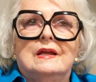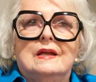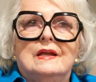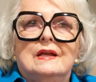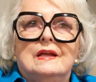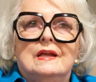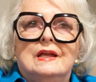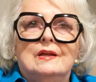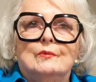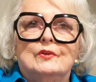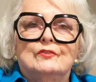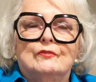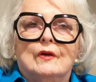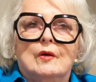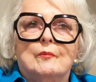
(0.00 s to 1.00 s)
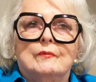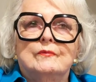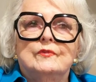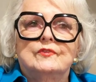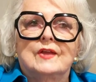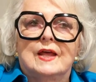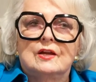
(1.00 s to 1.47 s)
he was from
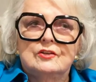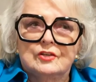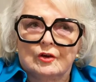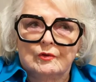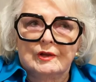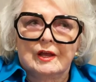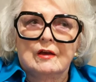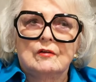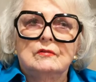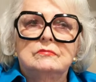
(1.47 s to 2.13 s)
San Antonio.